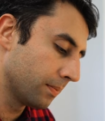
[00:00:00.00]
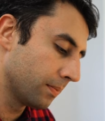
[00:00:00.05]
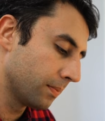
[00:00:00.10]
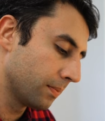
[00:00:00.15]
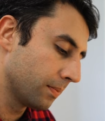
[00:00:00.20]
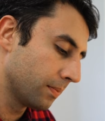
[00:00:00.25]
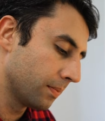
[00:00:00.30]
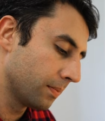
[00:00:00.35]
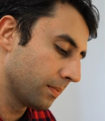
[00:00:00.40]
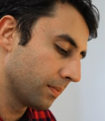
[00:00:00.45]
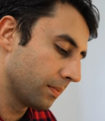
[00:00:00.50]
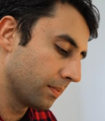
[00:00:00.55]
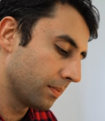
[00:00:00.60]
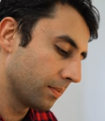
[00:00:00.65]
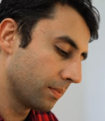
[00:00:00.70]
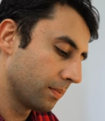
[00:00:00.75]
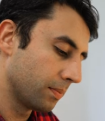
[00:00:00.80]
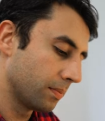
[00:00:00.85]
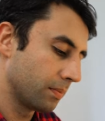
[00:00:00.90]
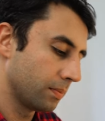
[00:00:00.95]

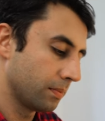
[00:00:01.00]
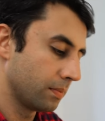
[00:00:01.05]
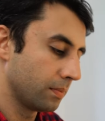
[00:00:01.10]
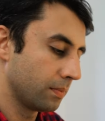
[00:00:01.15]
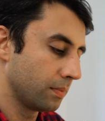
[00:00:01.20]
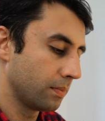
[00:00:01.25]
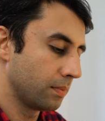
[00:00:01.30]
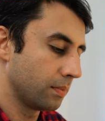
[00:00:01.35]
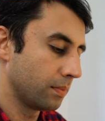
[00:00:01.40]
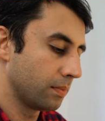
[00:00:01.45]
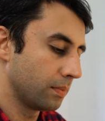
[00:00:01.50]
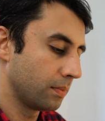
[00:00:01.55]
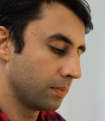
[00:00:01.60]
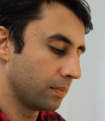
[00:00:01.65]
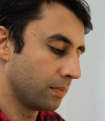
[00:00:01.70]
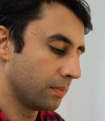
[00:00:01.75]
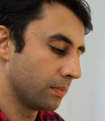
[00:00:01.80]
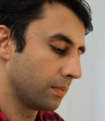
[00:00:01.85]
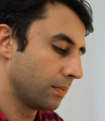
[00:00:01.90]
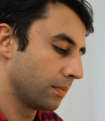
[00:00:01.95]

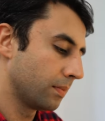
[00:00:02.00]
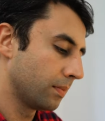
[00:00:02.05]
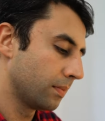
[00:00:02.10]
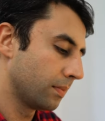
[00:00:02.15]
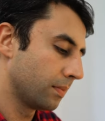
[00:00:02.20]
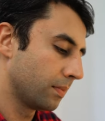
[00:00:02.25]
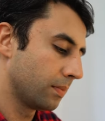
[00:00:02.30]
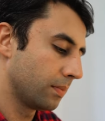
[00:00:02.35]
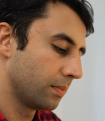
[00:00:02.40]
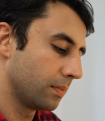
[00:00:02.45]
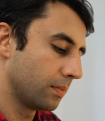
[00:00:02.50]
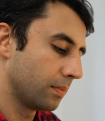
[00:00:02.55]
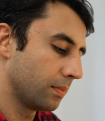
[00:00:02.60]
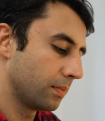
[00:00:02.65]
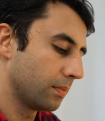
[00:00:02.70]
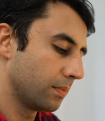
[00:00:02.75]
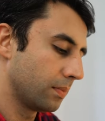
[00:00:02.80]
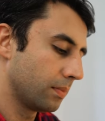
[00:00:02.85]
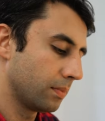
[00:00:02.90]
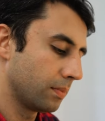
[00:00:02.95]

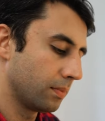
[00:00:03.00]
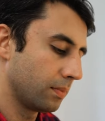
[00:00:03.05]
[no speech]